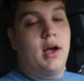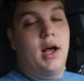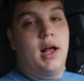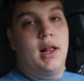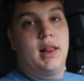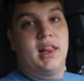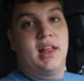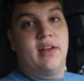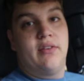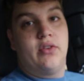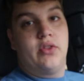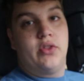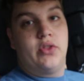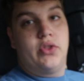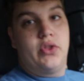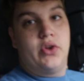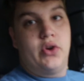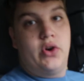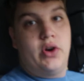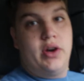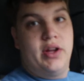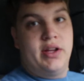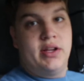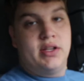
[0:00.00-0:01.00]

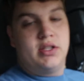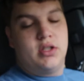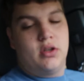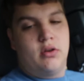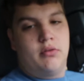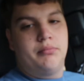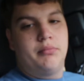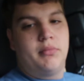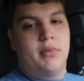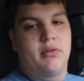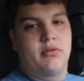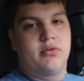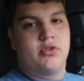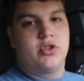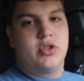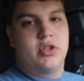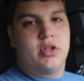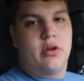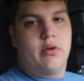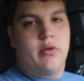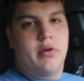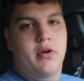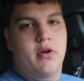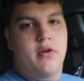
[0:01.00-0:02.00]
11.30, so I'm
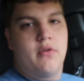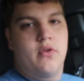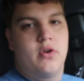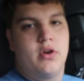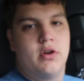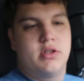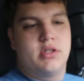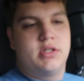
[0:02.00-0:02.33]
actually going over